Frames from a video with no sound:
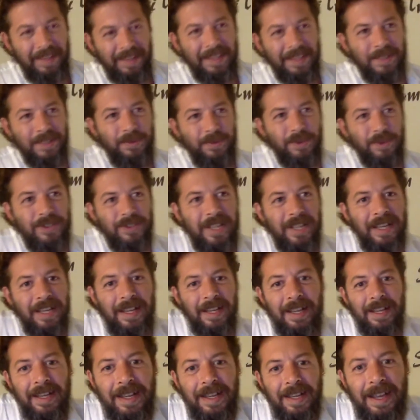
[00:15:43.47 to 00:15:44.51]
This was
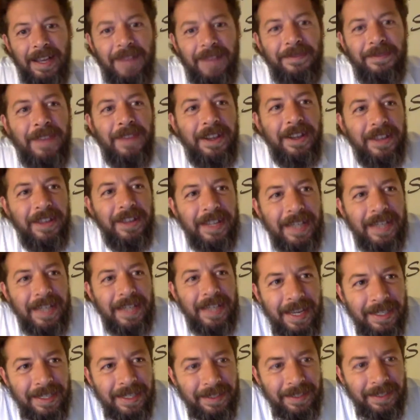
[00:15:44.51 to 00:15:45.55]
a very
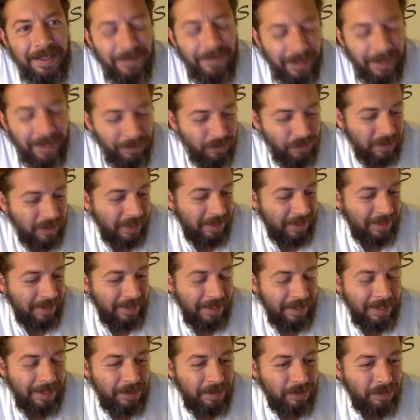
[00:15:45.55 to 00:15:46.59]
creative, how to say,
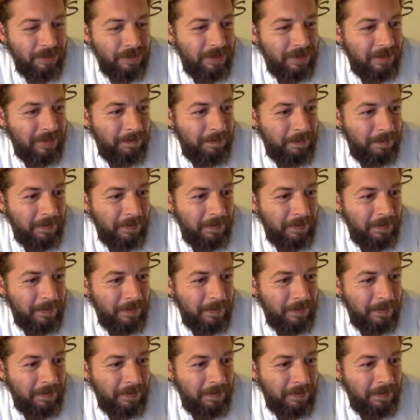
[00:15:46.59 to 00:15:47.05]
relationship